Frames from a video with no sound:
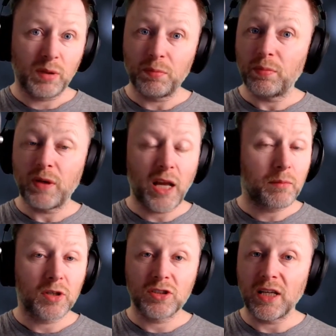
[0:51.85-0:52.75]
Been
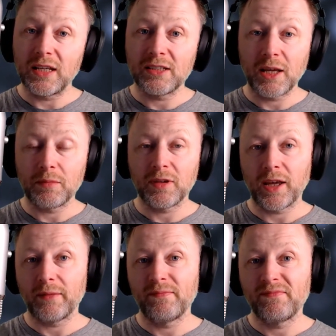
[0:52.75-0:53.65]
pretty much doing the same
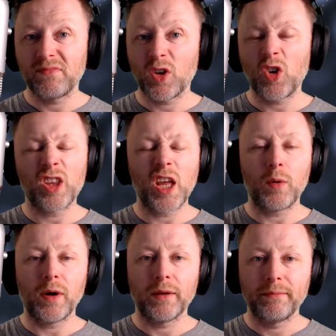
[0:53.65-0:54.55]
thing. Got
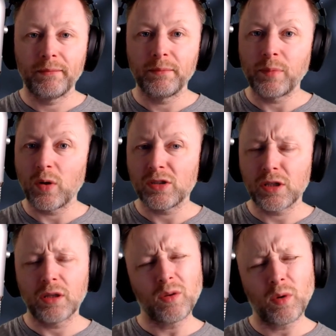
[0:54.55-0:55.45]
nowhere. Boss
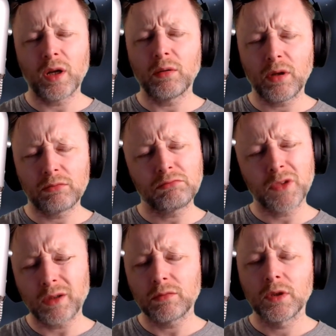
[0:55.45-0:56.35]
said, don't worry, I'll get,
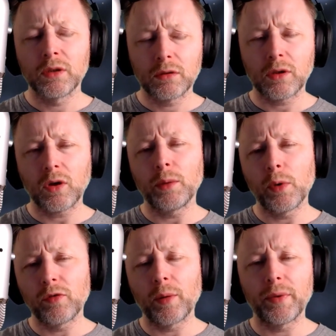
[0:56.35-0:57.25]
get, you're going to
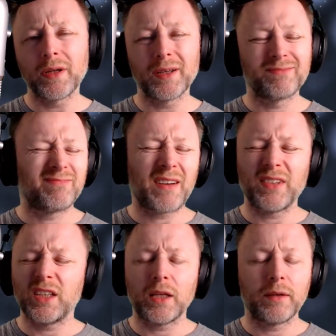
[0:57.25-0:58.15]
move up in here.
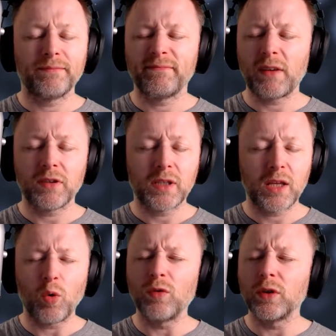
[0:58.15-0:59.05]
Never did. Never
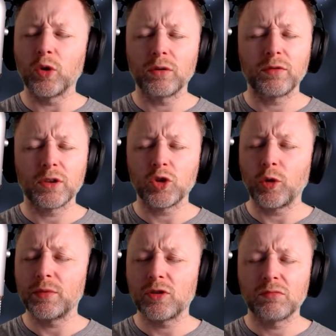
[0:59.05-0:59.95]
did. Overlooked for
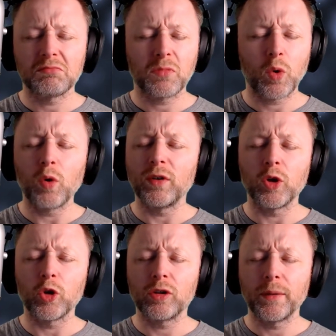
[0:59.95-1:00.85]
jobs.
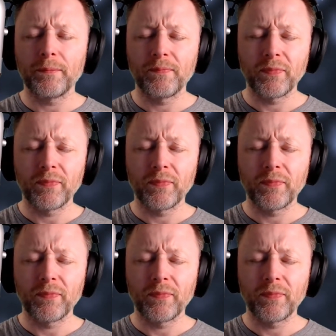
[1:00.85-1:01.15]
Overlooked.